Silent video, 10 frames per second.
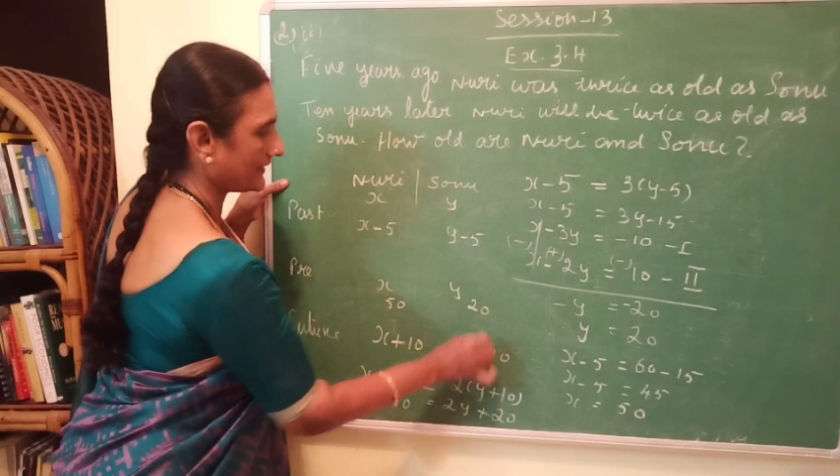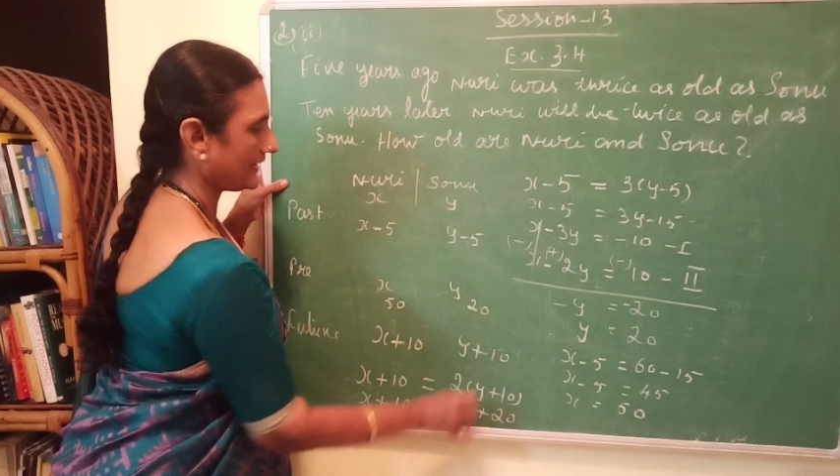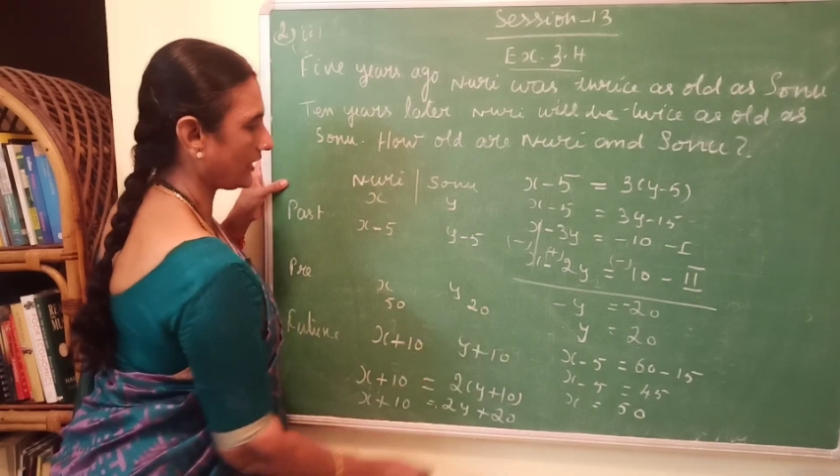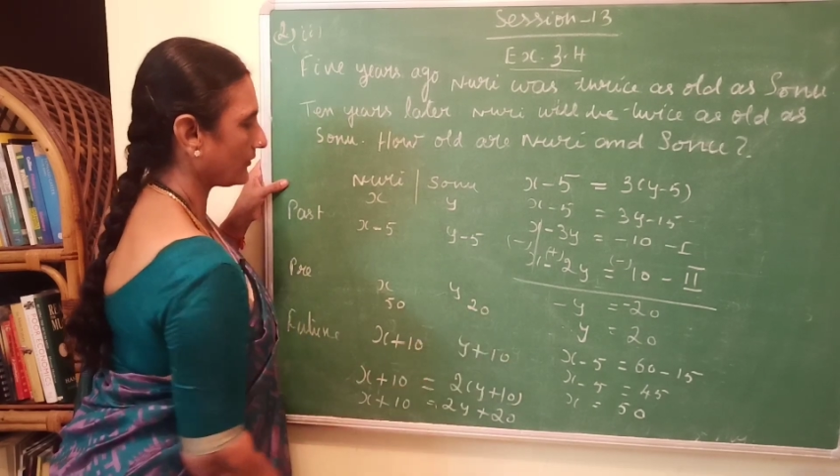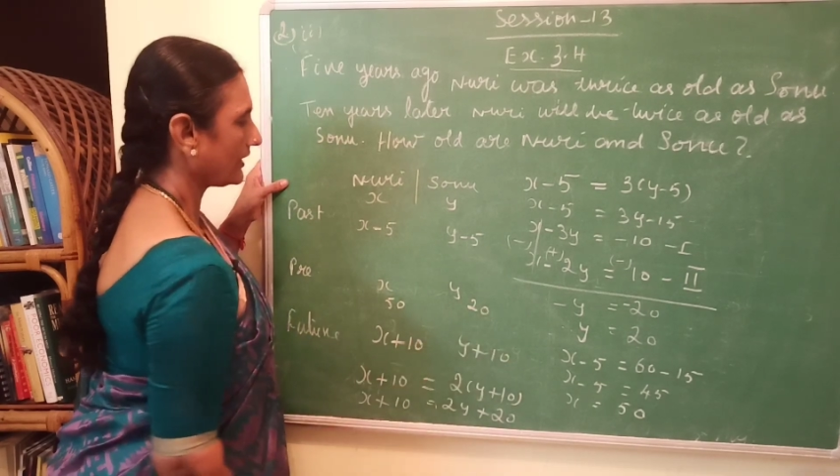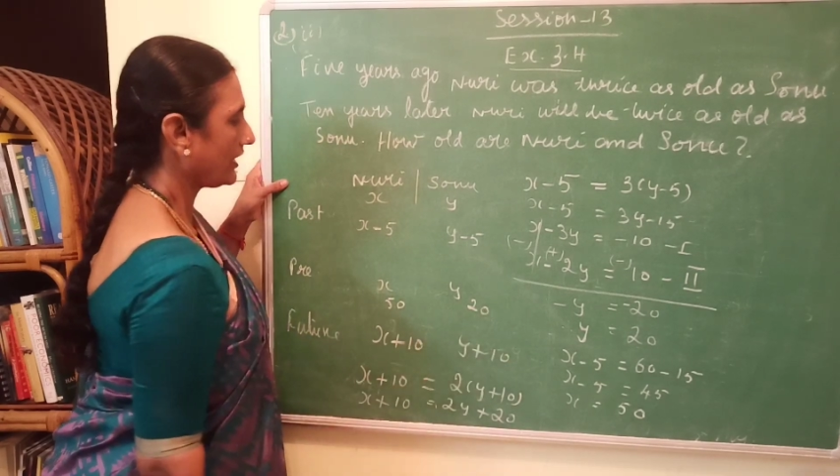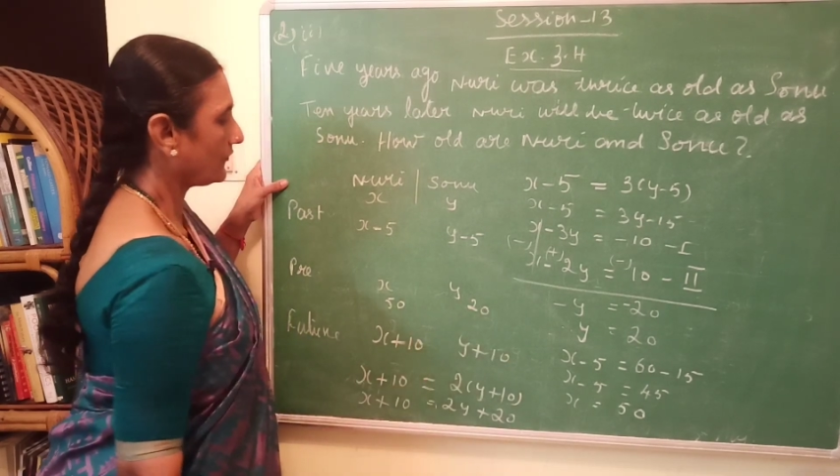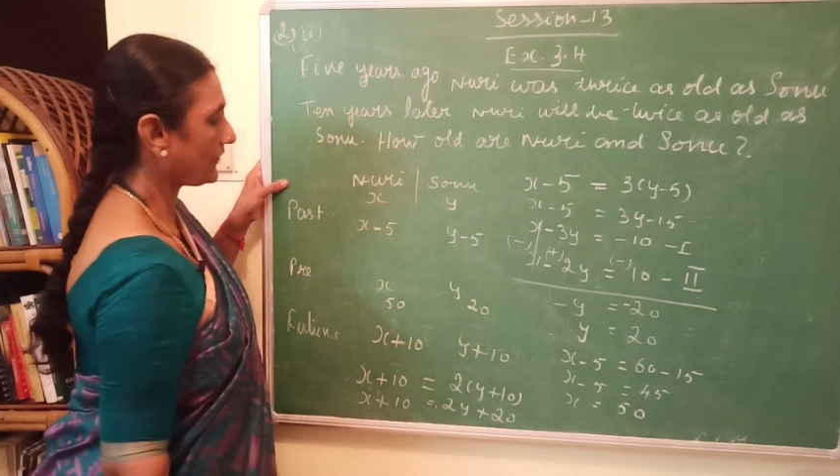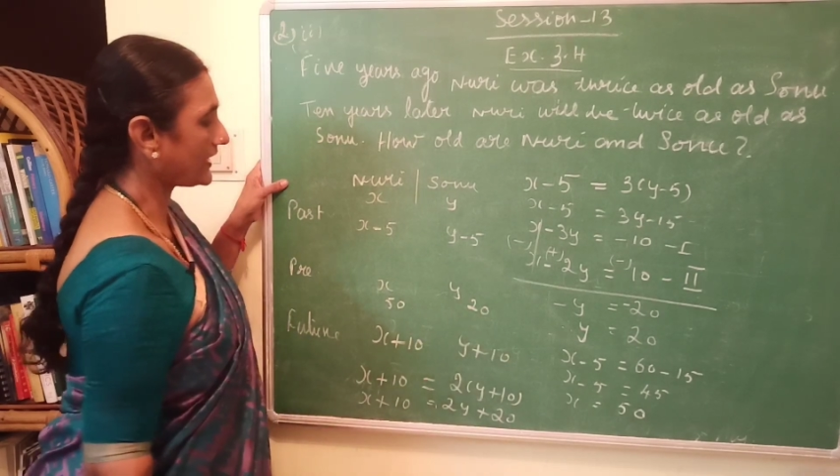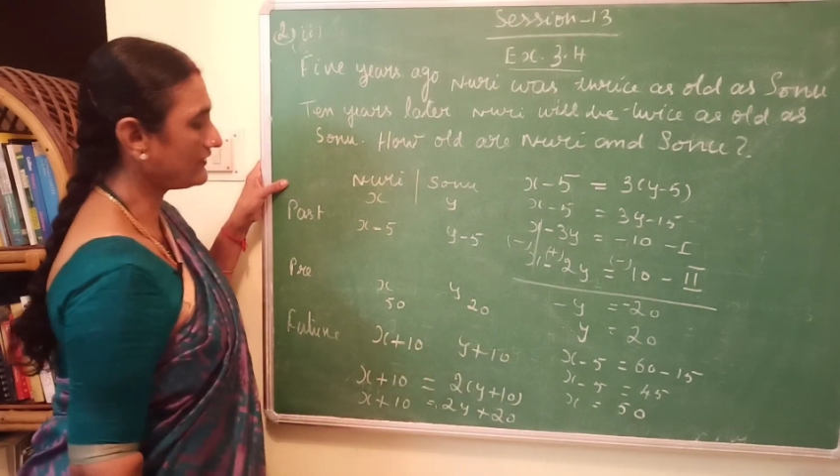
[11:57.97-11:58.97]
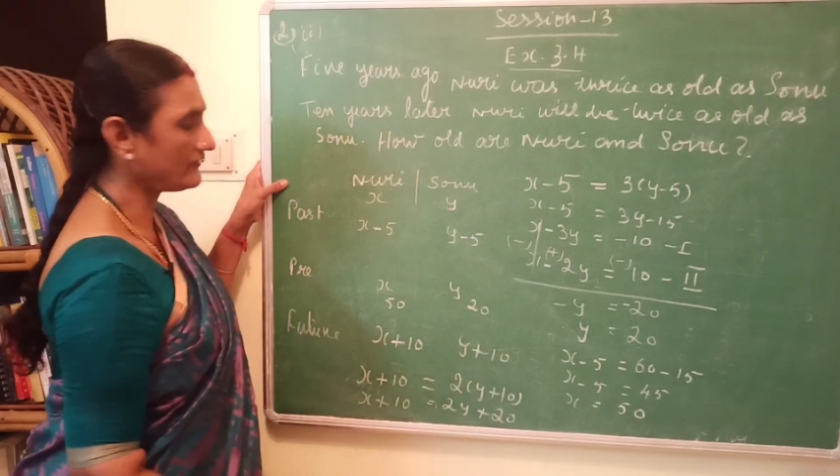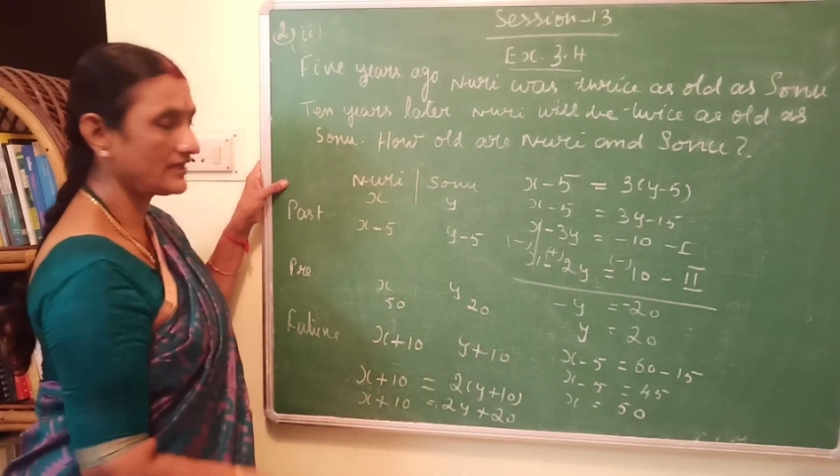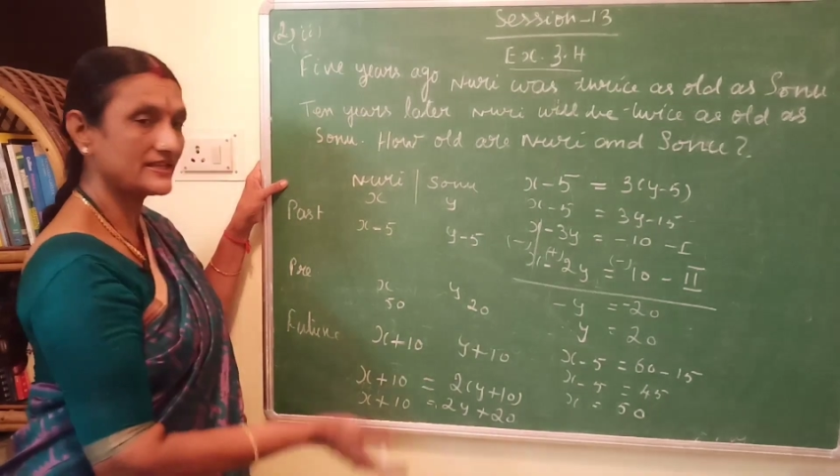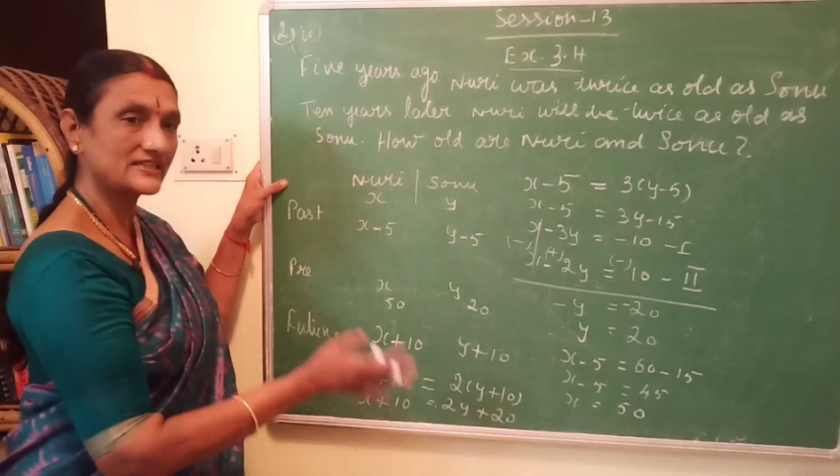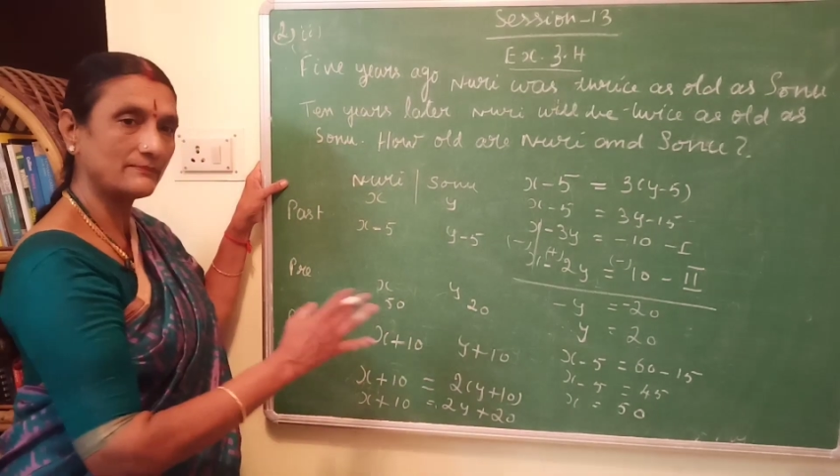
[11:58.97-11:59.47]
Now 5
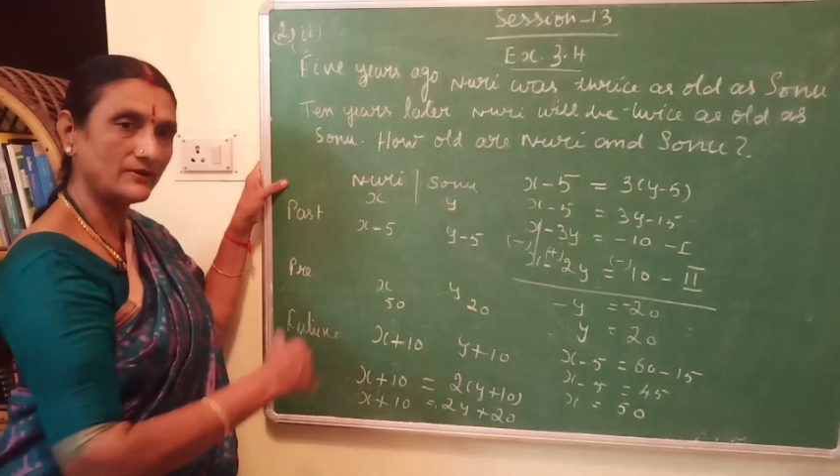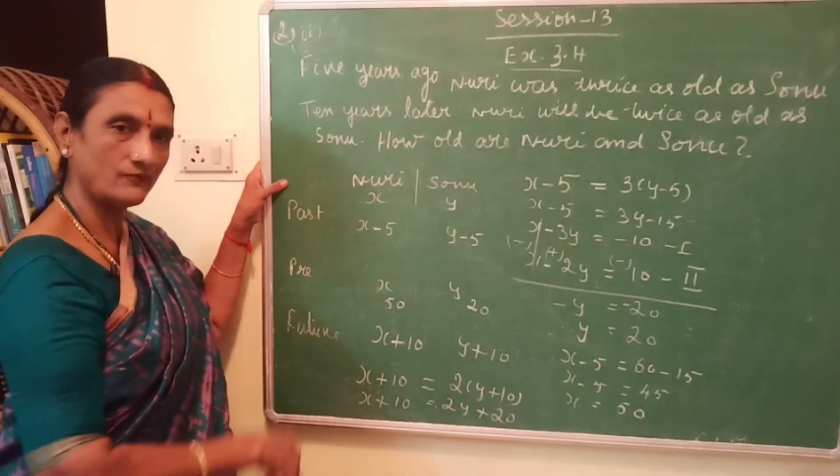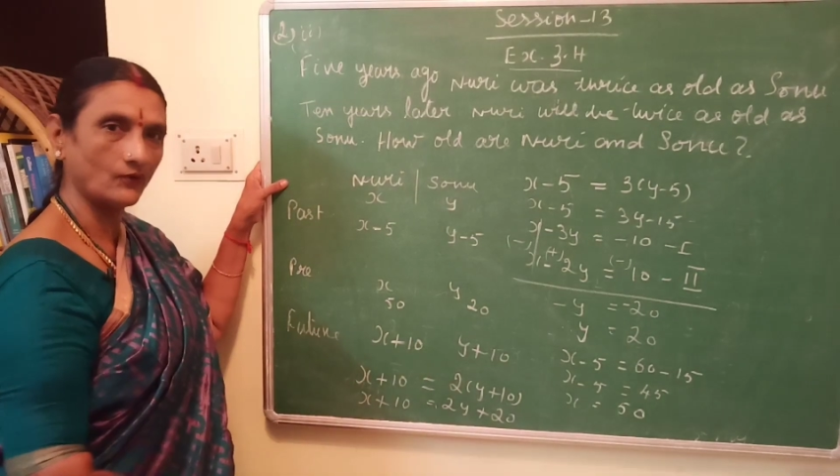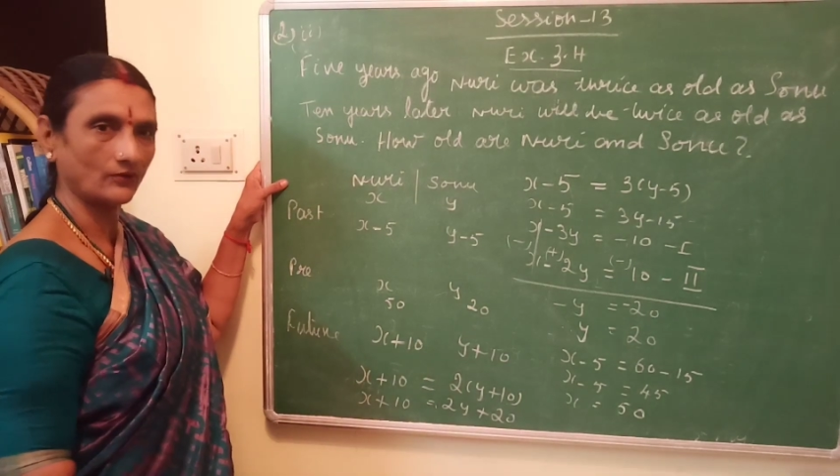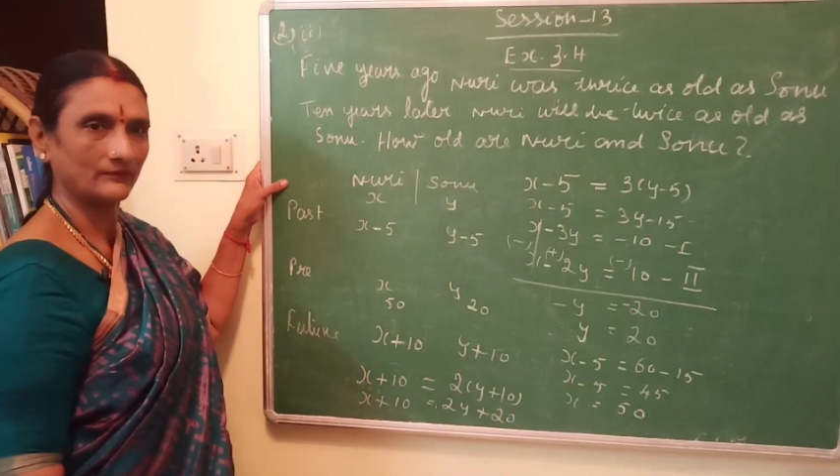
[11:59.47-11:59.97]
years before,